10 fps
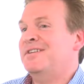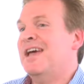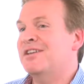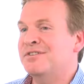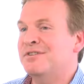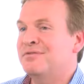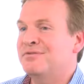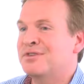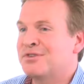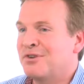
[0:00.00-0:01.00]
as you've
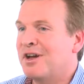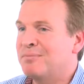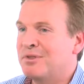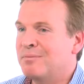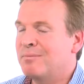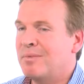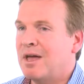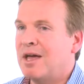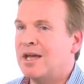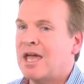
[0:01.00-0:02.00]
described them,
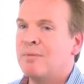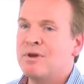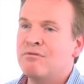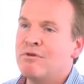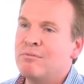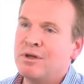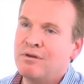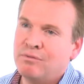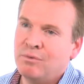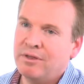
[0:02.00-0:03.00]
can be
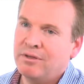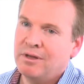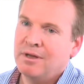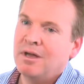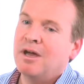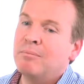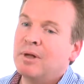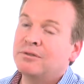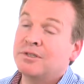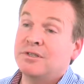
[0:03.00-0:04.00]
removed with a
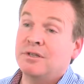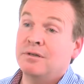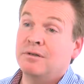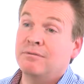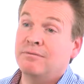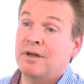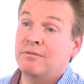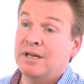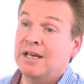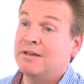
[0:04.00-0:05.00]
multitude
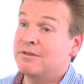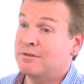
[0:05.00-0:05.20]
of cleaners